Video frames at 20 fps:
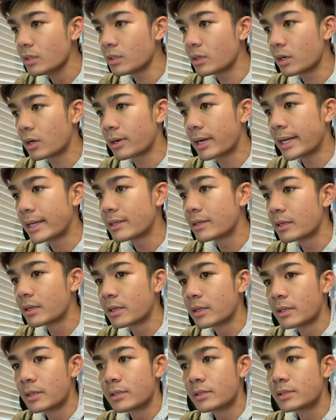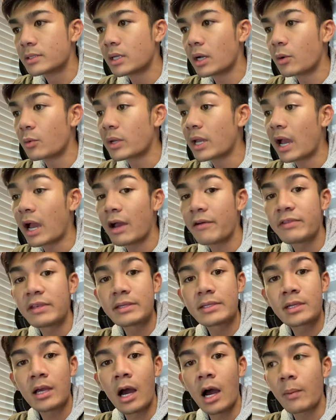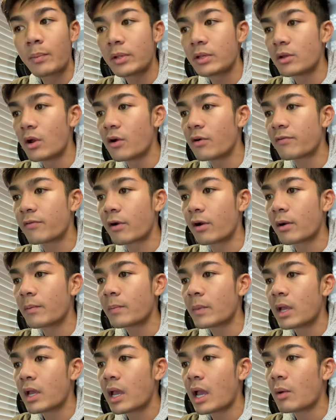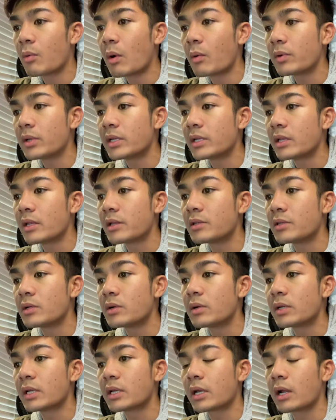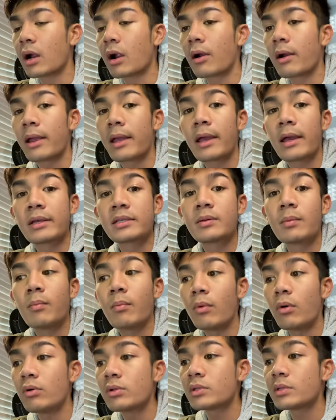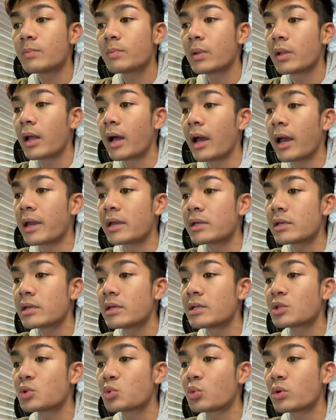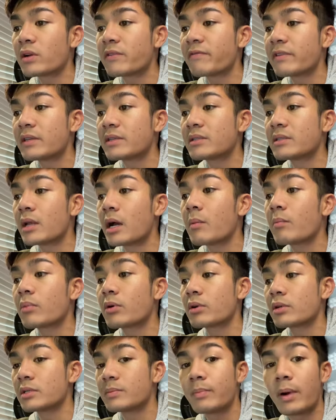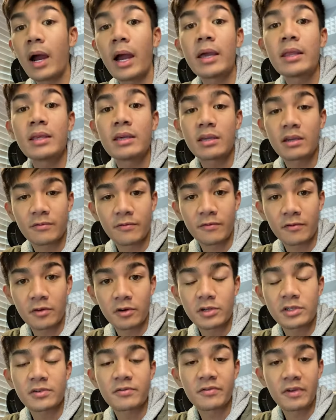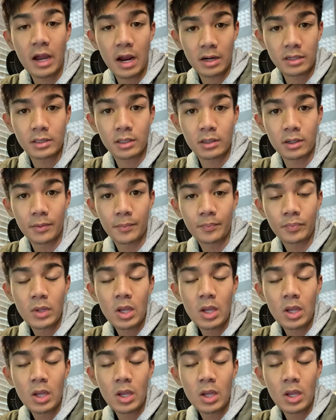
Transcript: All right, so we have these copied over, and what we need to do here is multiply each one of these numbers by the conversion factor.